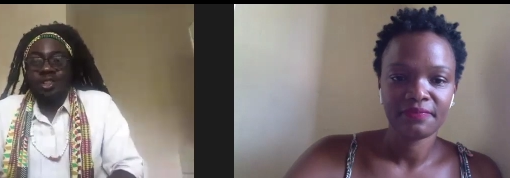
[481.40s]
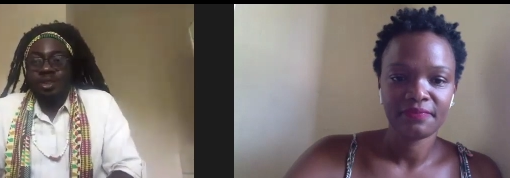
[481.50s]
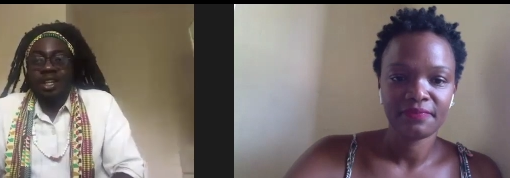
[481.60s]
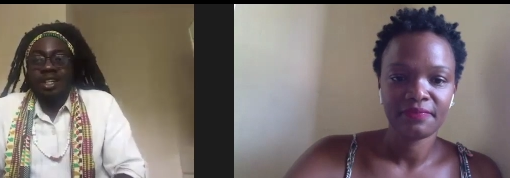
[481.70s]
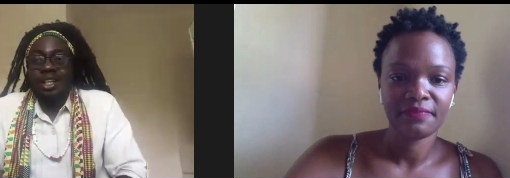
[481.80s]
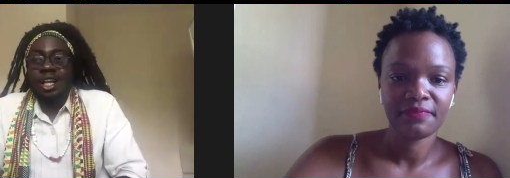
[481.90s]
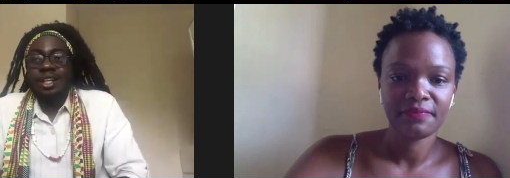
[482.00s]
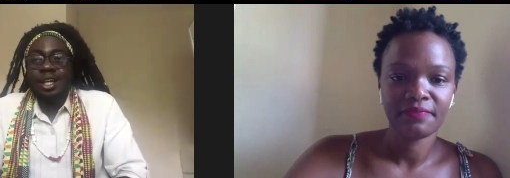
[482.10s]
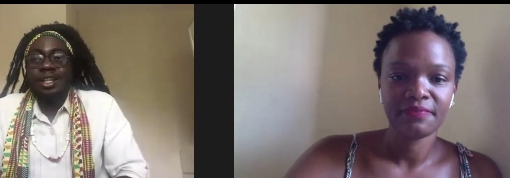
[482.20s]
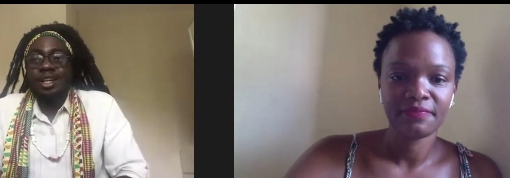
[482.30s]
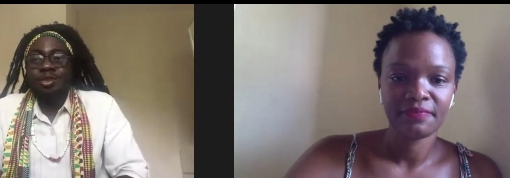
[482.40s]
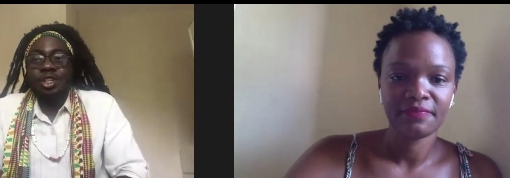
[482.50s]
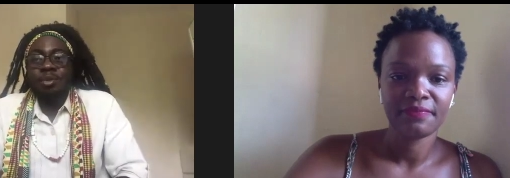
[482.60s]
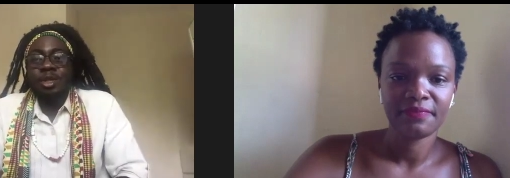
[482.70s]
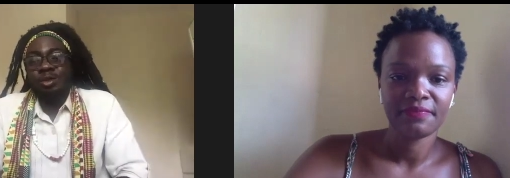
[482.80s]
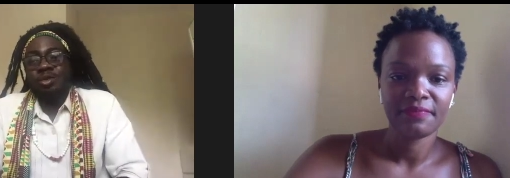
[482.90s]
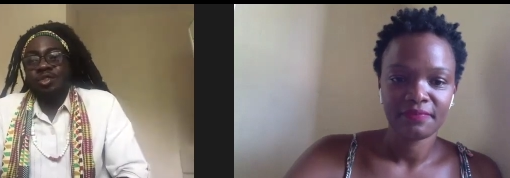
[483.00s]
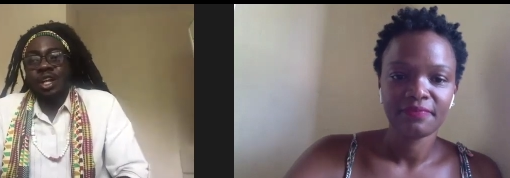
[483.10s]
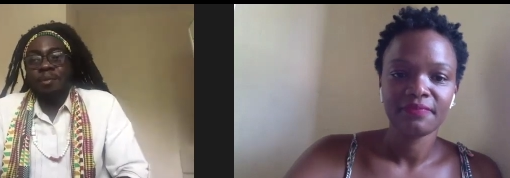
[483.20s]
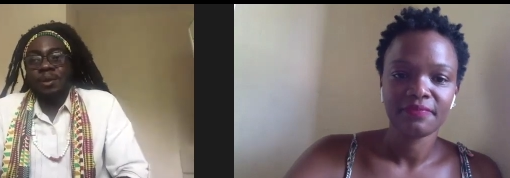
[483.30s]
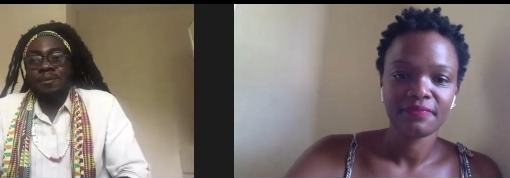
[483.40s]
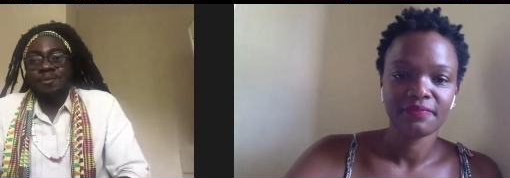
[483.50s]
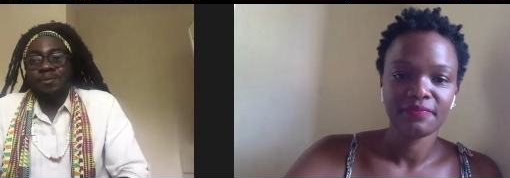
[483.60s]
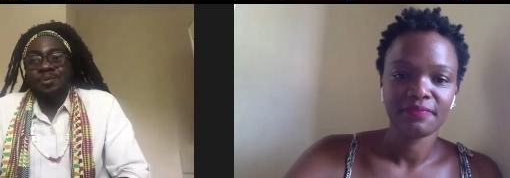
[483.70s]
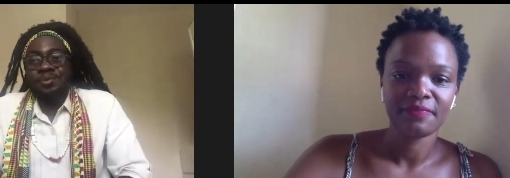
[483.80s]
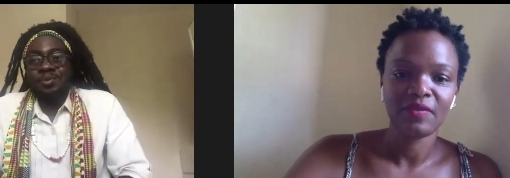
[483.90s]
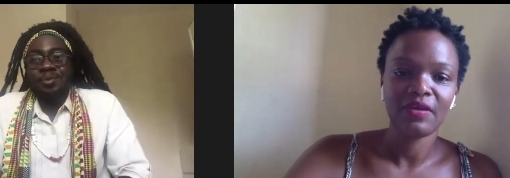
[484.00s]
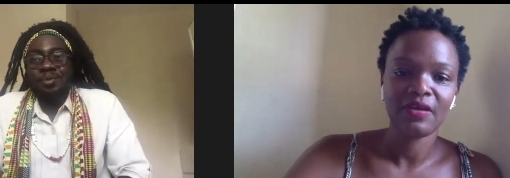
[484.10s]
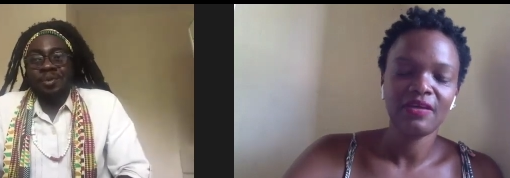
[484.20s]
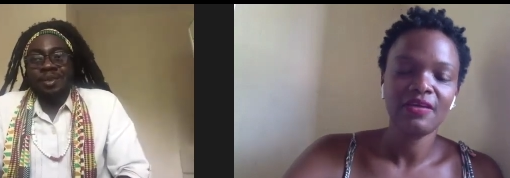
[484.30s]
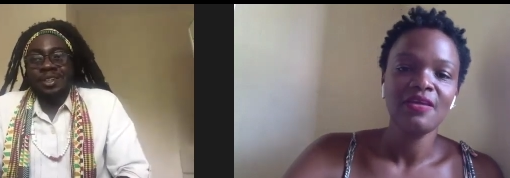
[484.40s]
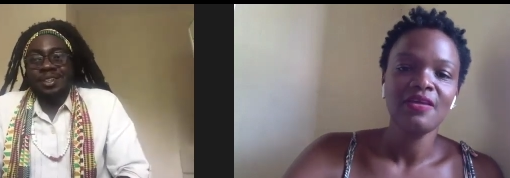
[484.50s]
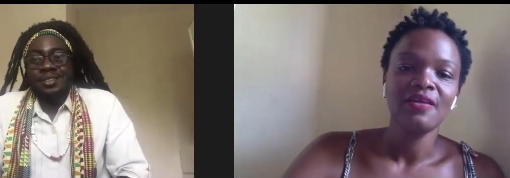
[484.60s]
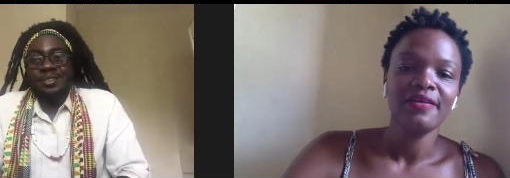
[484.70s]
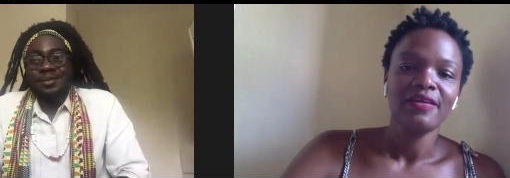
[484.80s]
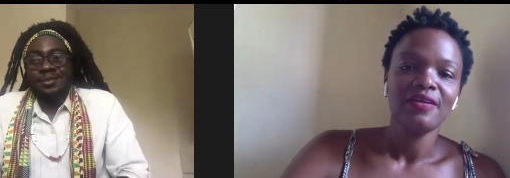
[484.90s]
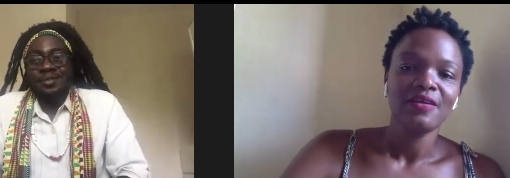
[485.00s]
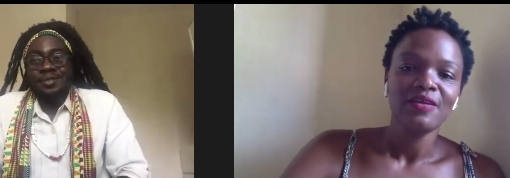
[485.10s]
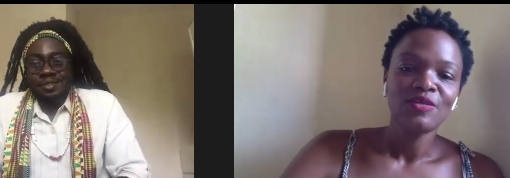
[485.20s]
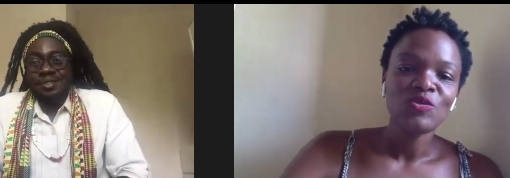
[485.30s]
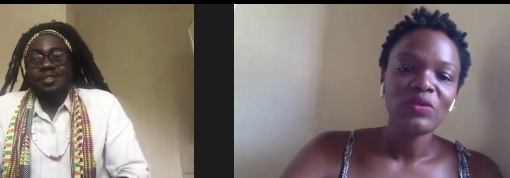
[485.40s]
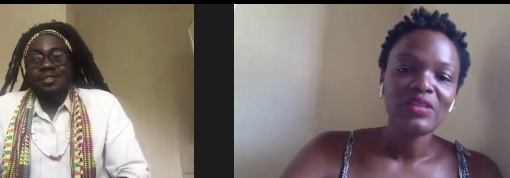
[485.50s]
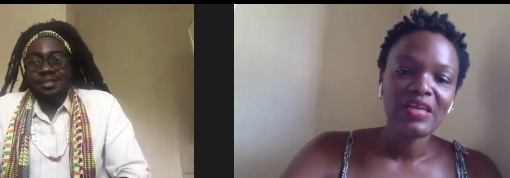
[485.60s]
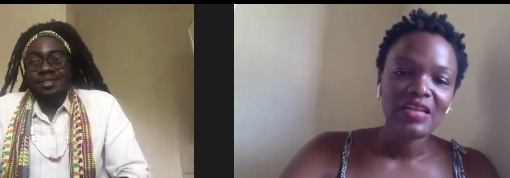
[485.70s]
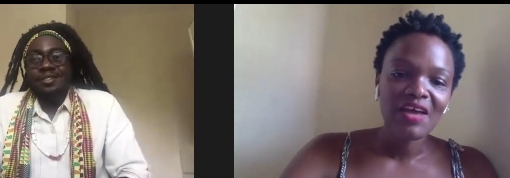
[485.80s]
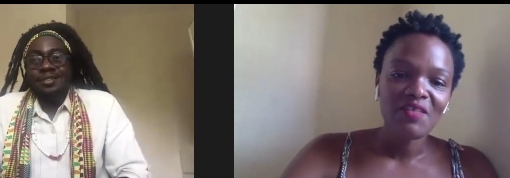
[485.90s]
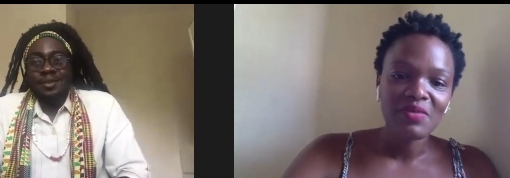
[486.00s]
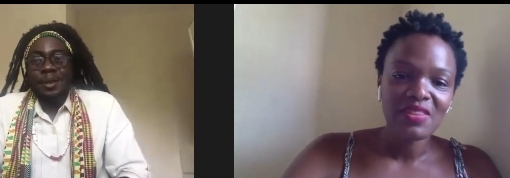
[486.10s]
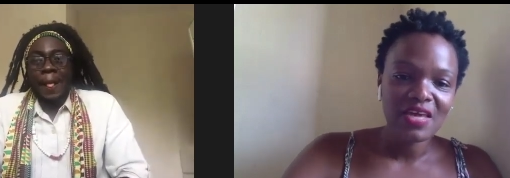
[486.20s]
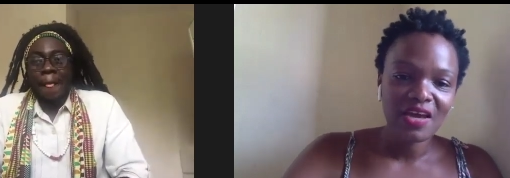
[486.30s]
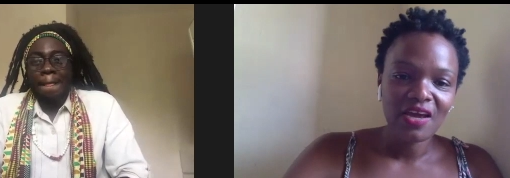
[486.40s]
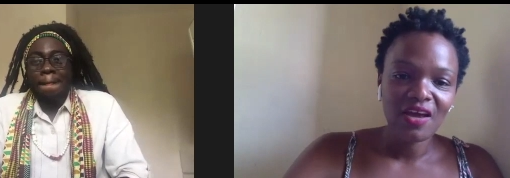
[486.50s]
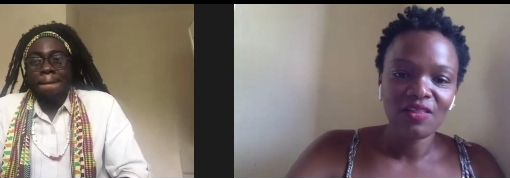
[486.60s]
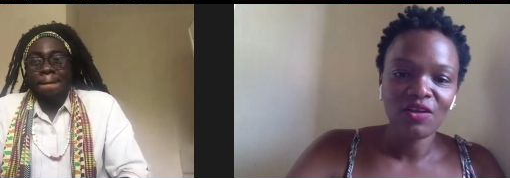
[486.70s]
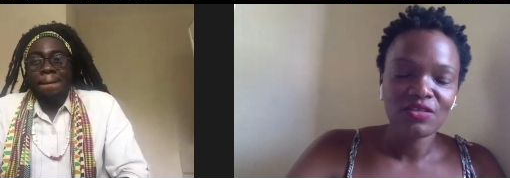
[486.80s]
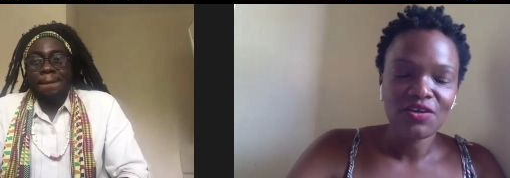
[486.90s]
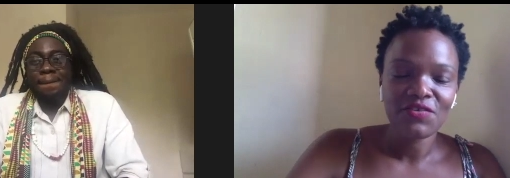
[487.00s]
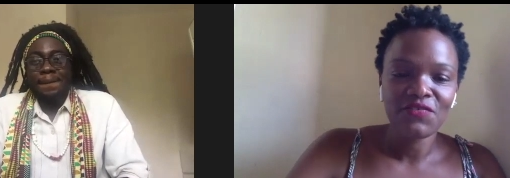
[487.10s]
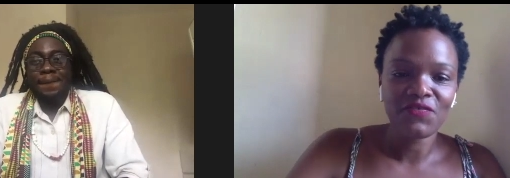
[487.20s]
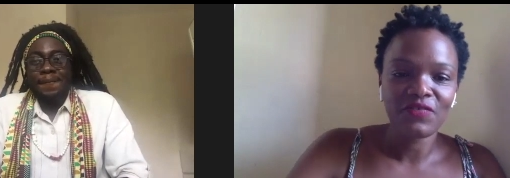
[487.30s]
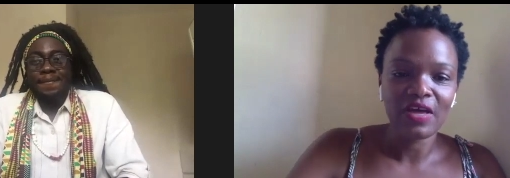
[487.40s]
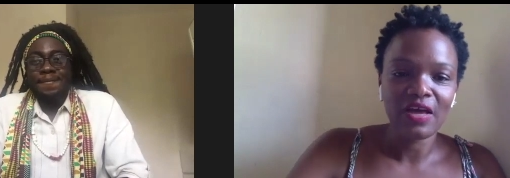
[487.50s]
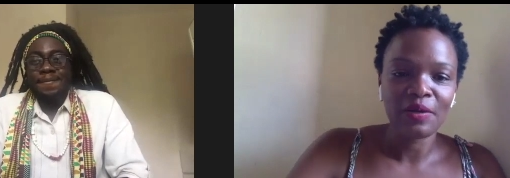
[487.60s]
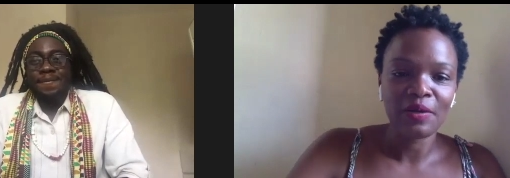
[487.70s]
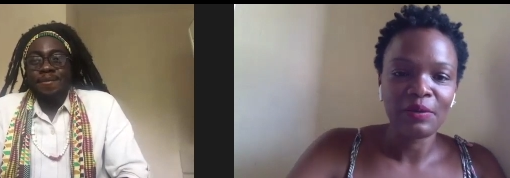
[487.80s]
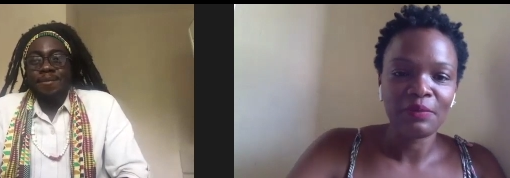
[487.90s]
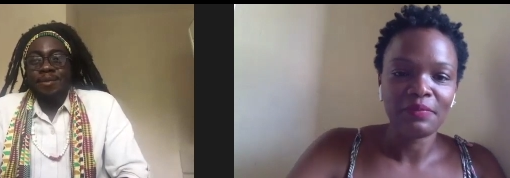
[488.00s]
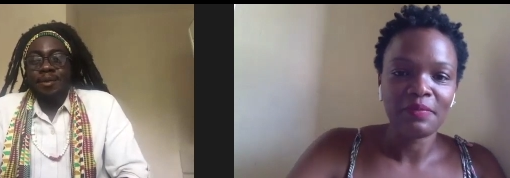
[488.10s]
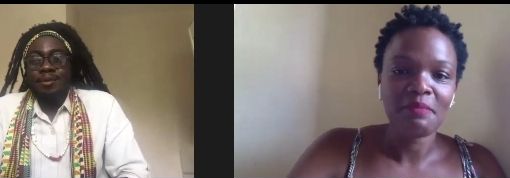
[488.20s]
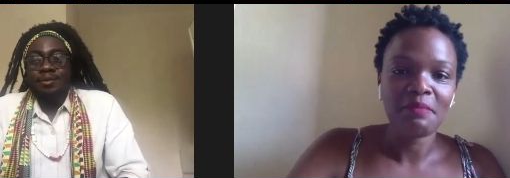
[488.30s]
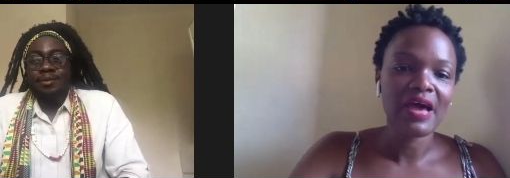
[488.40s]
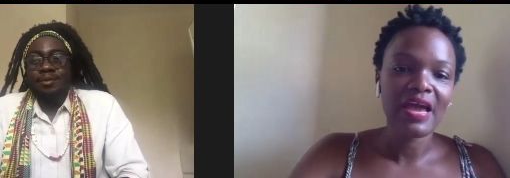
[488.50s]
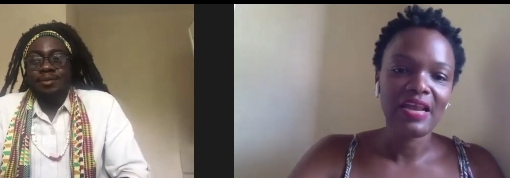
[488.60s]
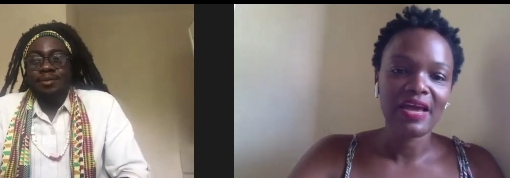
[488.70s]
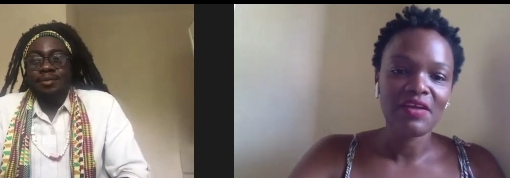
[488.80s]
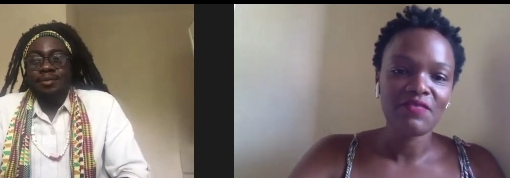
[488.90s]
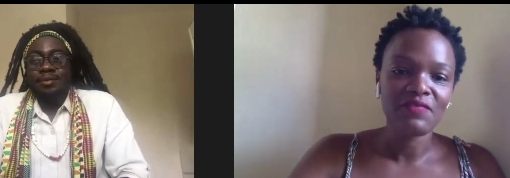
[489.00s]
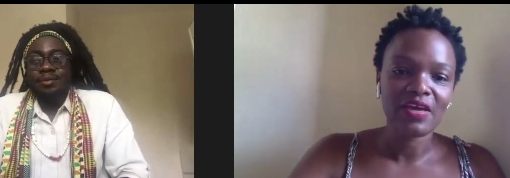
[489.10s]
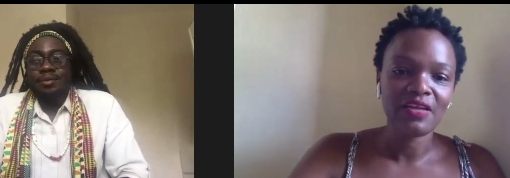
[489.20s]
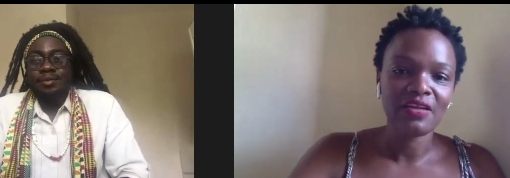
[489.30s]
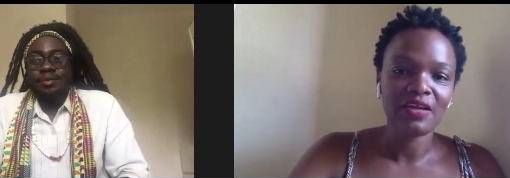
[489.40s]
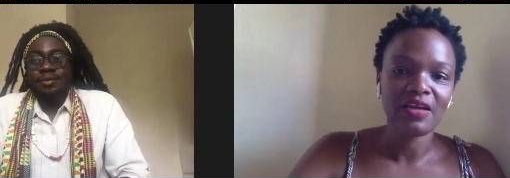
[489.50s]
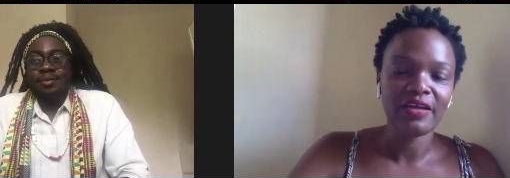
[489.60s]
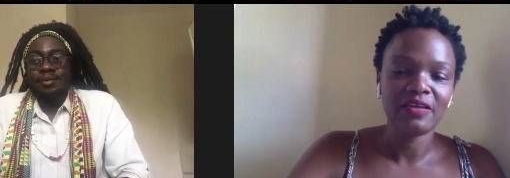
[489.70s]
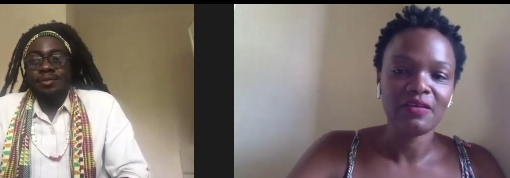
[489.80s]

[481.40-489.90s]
Speaker 1: on. That that, that really makes me feel happy.
Speaker 2: Yeah. So lately I've been thinking a lot of um, my life and, and